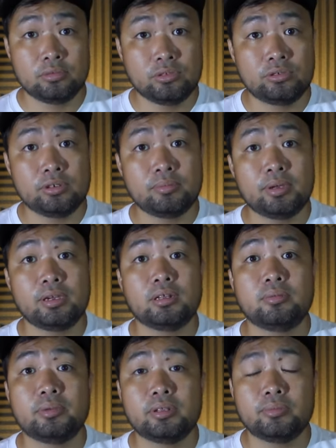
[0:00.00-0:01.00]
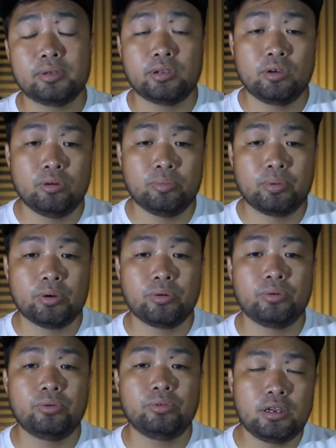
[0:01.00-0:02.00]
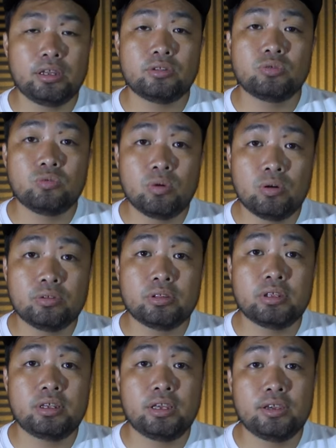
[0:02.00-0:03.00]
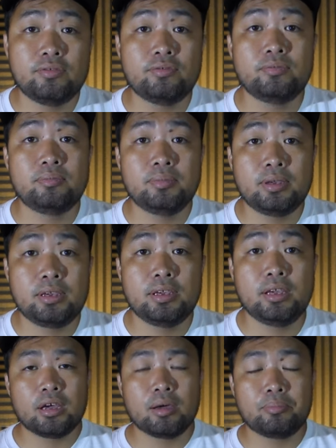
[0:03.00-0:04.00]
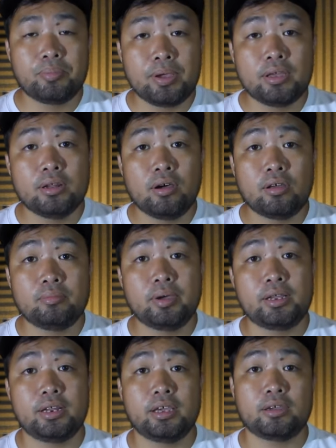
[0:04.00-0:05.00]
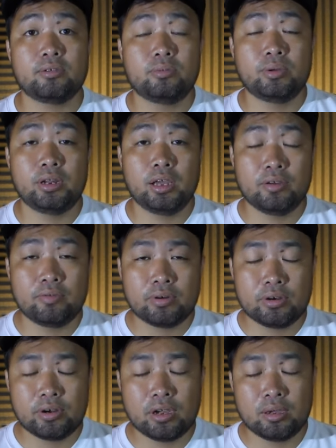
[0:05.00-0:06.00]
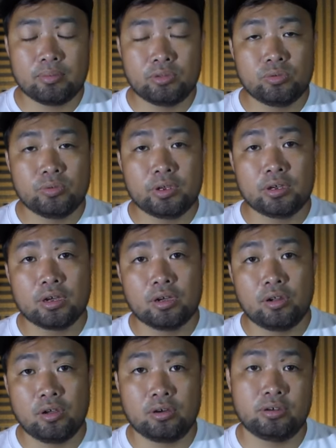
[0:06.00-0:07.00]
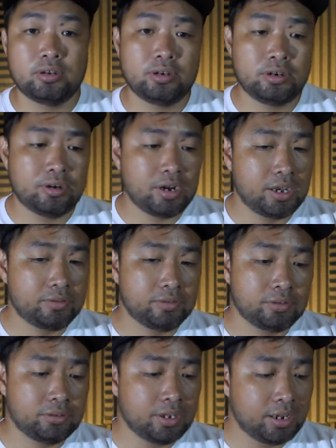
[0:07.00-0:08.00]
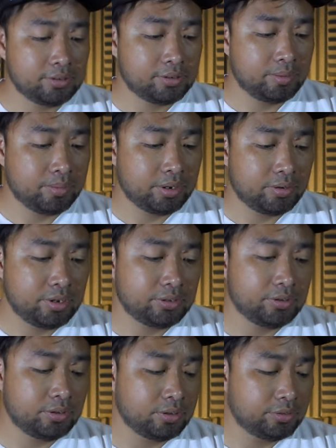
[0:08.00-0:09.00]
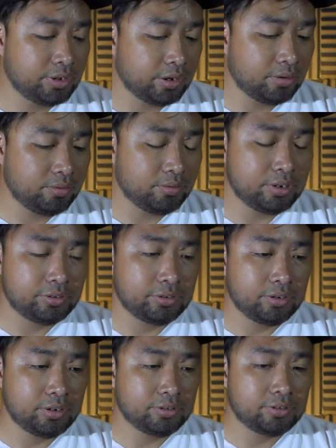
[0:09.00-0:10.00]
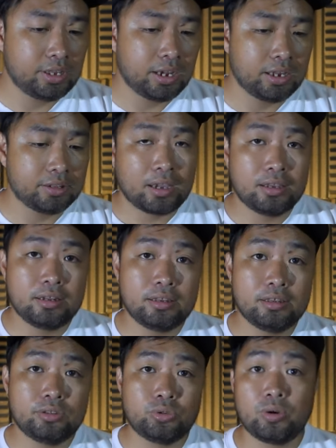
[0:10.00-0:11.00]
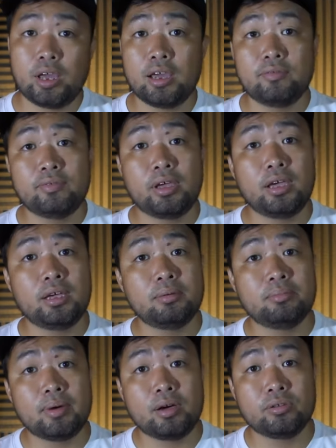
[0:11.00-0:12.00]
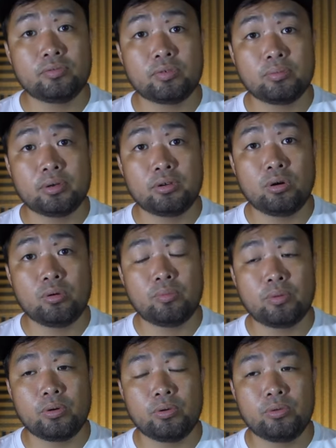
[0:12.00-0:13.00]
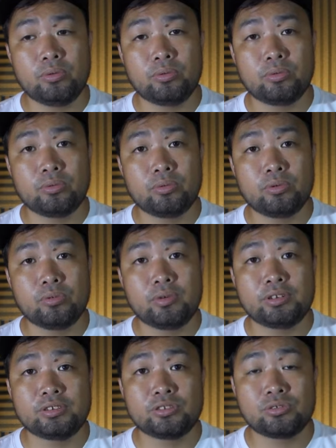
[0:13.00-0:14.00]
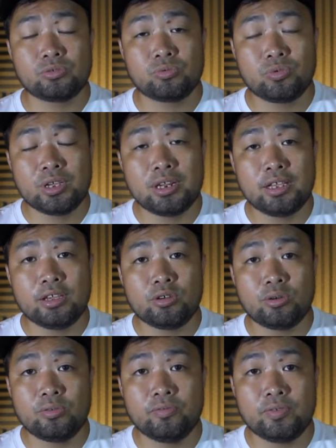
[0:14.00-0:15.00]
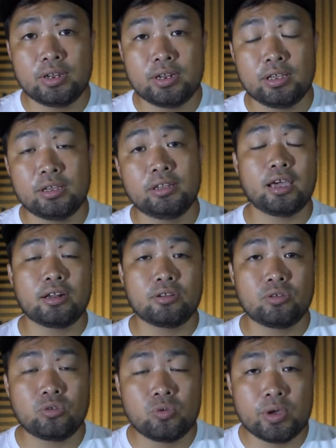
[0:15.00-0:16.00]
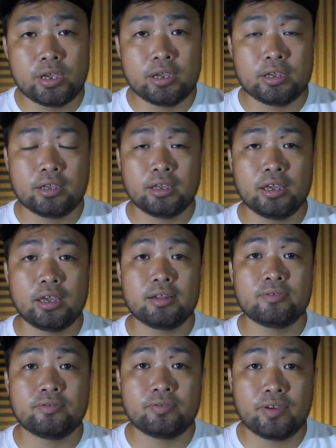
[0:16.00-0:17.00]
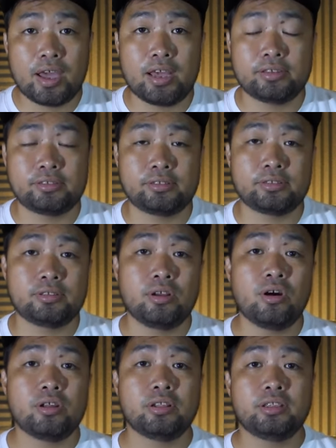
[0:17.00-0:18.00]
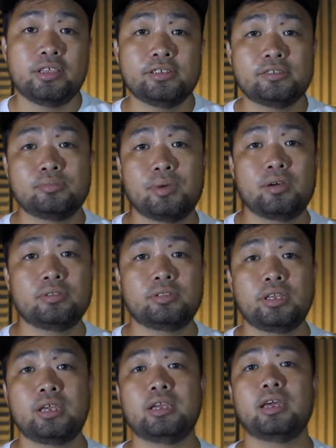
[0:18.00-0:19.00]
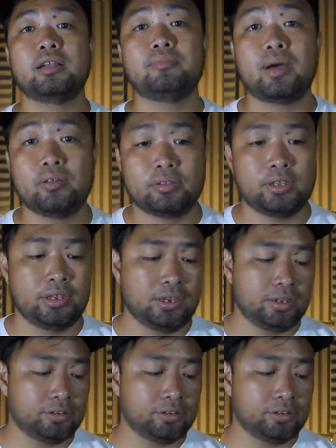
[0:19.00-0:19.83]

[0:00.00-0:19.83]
using my helmet and my GoPro, it won't give me a pain on my neck whenever I'm doing long right so that's the main reason the second reason is that i need to have a mount for my gopro which is really convenient and quick and fast on this mounting and mounting it.